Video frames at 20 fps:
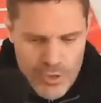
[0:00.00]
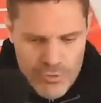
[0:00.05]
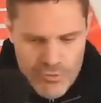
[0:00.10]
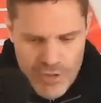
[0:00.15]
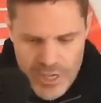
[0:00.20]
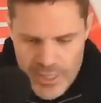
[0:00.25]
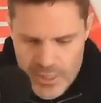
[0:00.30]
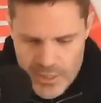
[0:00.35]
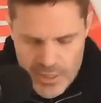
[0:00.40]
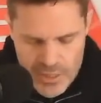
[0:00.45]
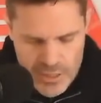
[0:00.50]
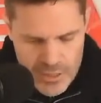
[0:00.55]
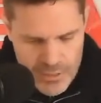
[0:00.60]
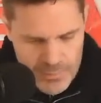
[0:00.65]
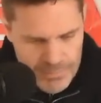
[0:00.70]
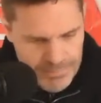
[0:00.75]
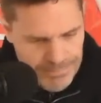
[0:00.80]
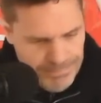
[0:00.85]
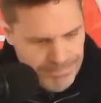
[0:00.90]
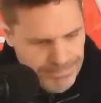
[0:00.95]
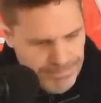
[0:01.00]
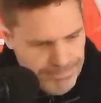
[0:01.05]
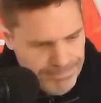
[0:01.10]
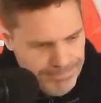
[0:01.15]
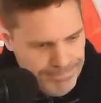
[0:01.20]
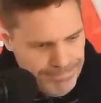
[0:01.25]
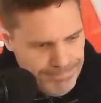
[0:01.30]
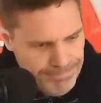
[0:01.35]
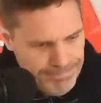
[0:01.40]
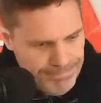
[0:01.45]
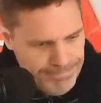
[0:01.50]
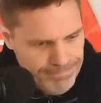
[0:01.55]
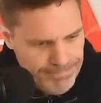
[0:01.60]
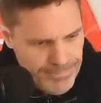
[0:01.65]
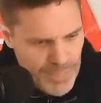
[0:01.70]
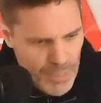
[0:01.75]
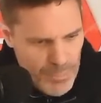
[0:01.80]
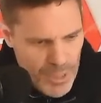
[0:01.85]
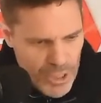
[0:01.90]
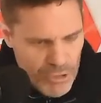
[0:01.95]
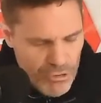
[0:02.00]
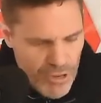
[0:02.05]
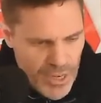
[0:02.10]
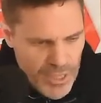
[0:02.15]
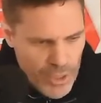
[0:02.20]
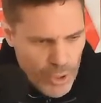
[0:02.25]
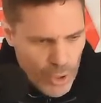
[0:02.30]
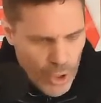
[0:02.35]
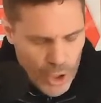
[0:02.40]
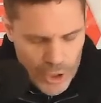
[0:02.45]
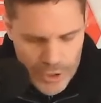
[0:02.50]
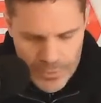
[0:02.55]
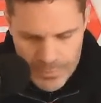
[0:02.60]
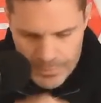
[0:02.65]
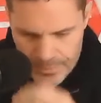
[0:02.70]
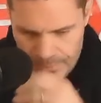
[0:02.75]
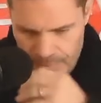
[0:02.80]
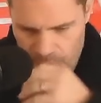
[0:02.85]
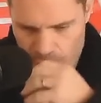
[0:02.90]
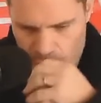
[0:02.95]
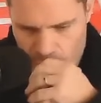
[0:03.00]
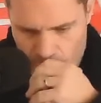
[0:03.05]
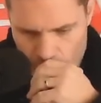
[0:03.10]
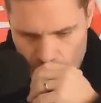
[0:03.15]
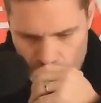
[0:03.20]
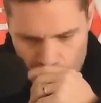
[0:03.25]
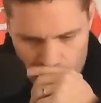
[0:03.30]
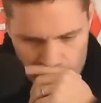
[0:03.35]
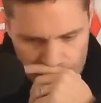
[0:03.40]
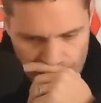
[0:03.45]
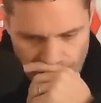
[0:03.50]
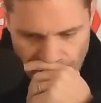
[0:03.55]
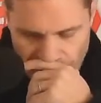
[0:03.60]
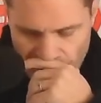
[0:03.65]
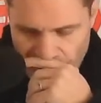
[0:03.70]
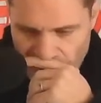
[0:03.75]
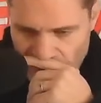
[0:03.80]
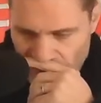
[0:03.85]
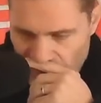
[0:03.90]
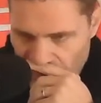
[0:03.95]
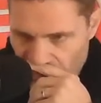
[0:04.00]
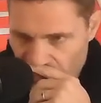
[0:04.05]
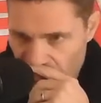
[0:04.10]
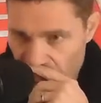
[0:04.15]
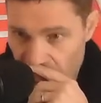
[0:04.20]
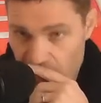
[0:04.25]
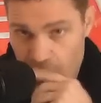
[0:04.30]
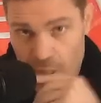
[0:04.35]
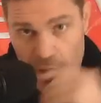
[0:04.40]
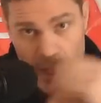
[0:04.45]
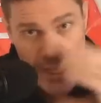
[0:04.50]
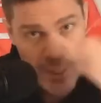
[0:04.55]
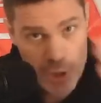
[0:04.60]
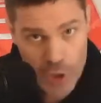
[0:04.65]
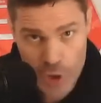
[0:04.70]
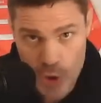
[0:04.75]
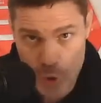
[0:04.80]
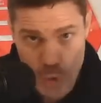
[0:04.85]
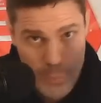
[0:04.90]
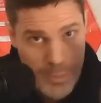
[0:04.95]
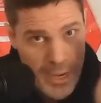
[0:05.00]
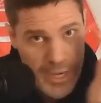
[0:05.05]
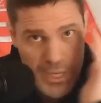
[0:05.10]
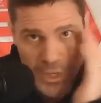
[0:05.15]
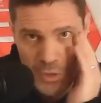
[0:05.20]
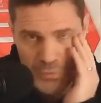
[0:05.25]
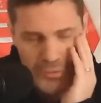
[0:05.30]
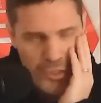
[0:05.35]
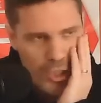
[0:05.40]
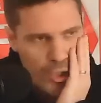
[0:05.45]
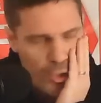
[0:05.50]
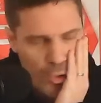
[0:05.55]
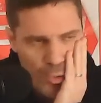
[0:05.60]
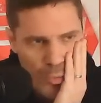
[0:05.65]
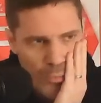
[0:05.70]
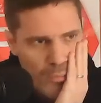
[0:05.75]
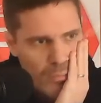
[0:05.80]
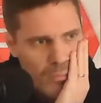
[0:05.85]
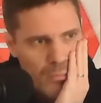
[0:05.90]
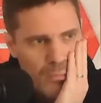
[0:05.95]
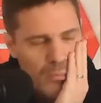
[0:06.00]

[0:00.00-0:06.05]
Right. Let me crack on. So, like so many of you,